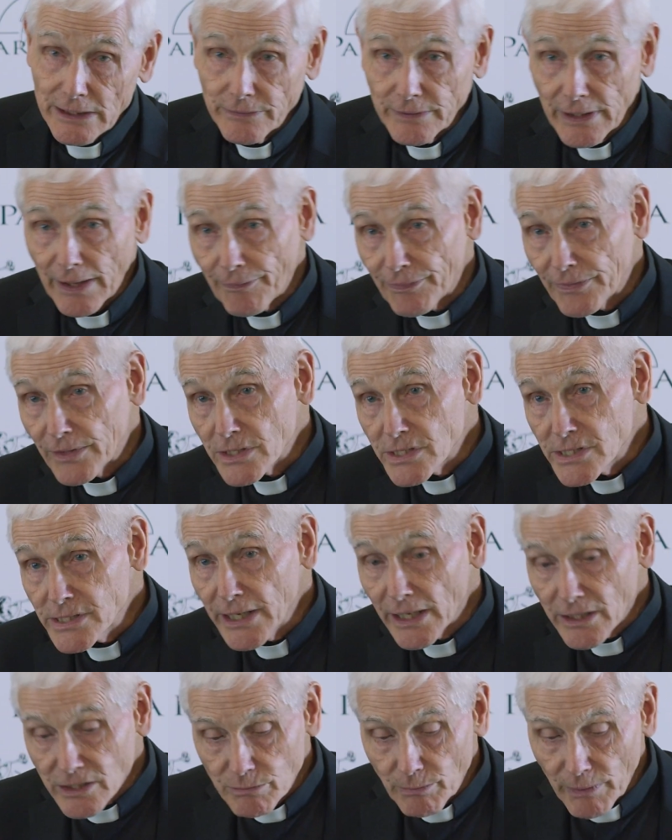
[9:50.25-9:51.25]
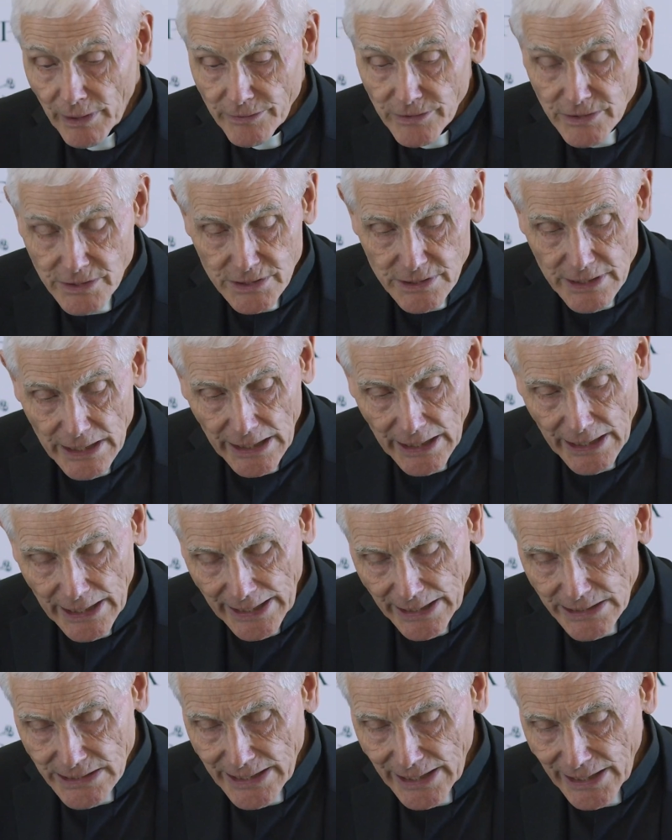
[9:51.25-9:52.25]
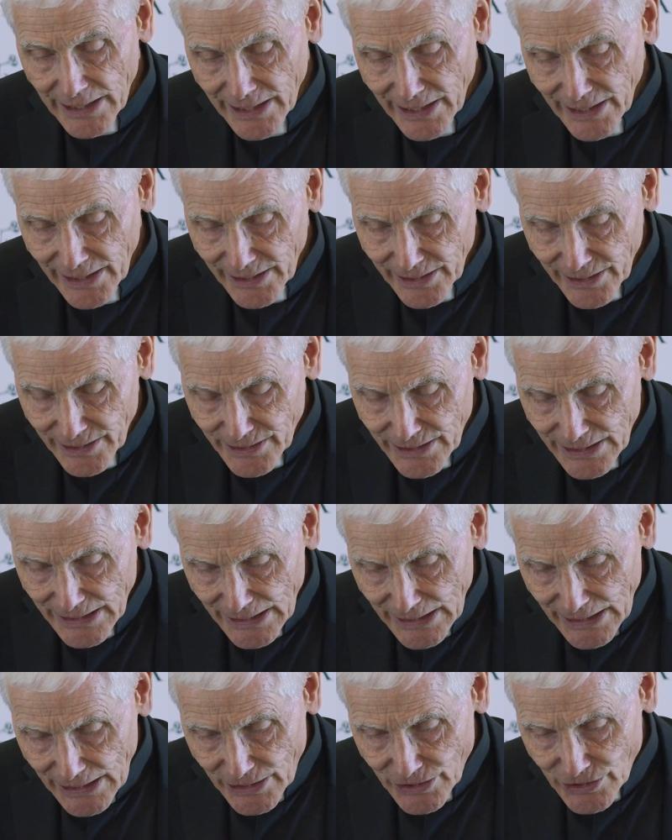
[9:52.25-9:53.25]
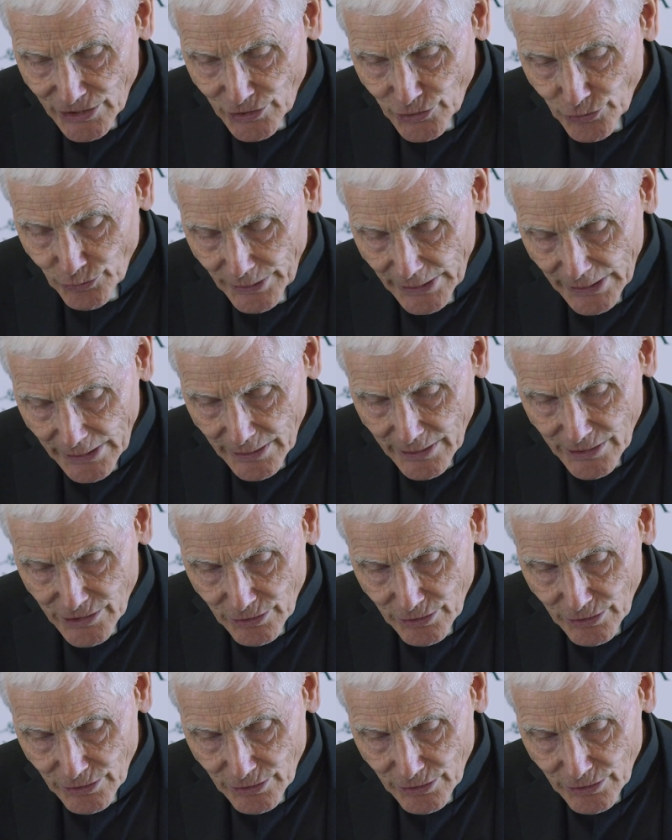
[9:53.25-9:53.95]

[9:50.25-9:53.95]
not the six months that I had dedicated to doing it.